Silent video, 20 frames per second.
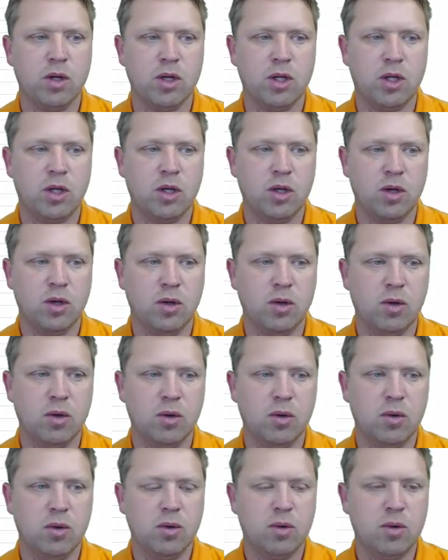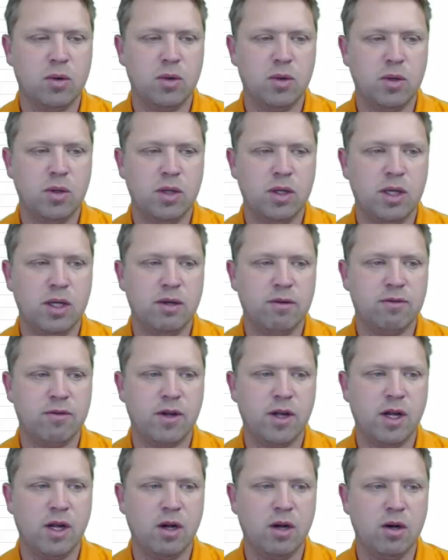we're going to go
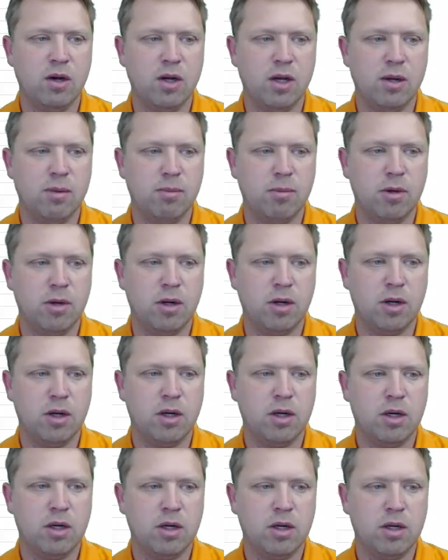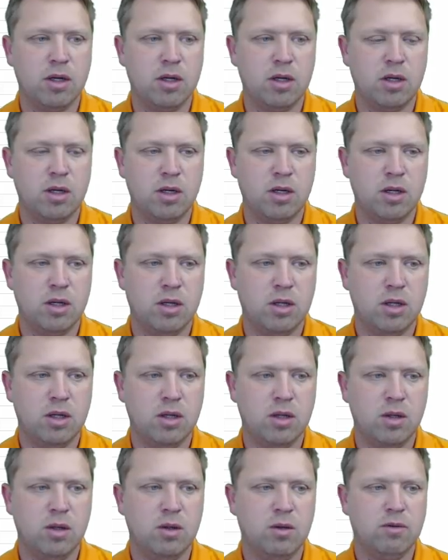if error number.
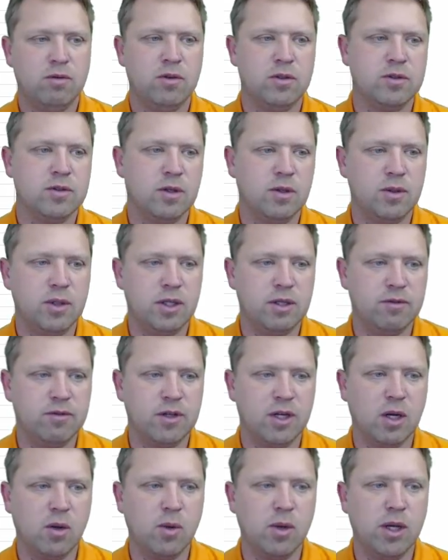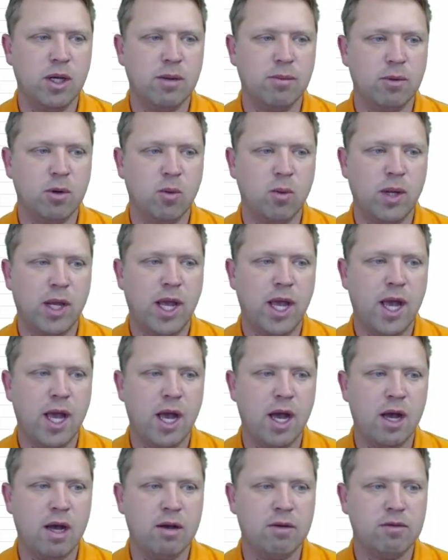First of all, we need to figure out what number we
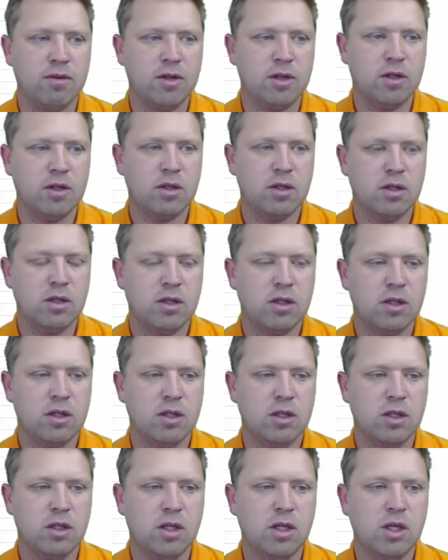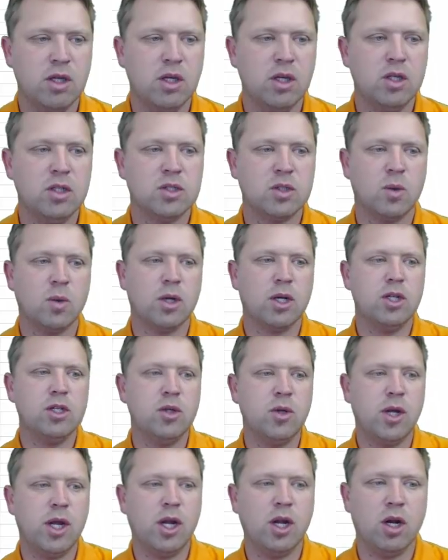have. So what
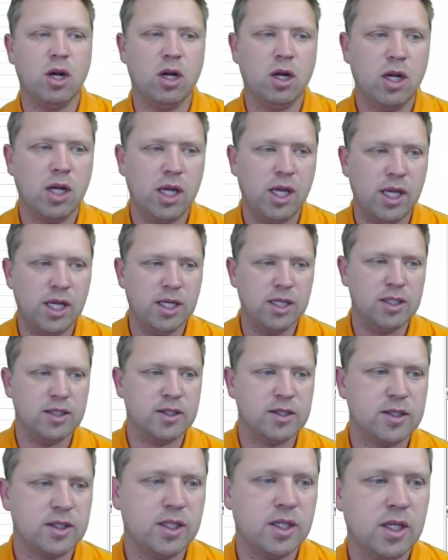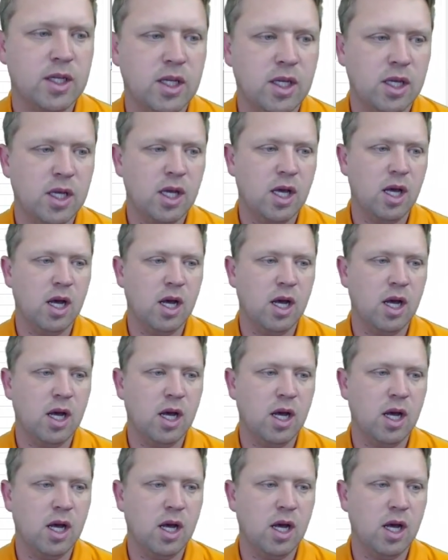we're going to do here is